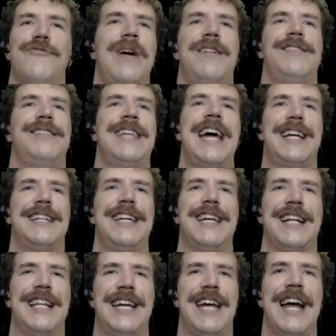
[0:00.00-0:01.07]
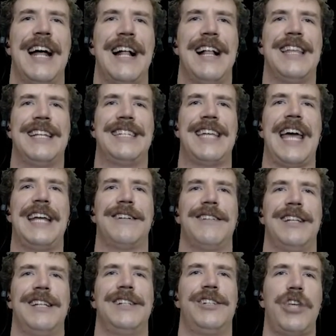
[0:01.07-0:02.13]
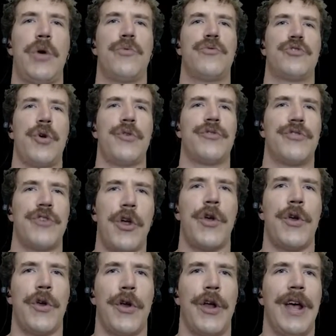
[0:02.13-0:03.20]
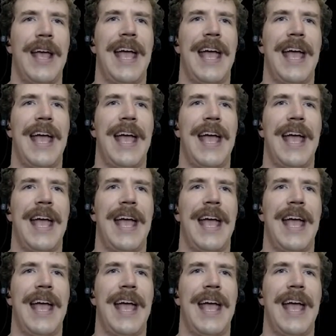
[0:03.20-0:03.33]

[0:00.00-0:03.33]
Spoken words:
Well, technically, the title is Sojourner,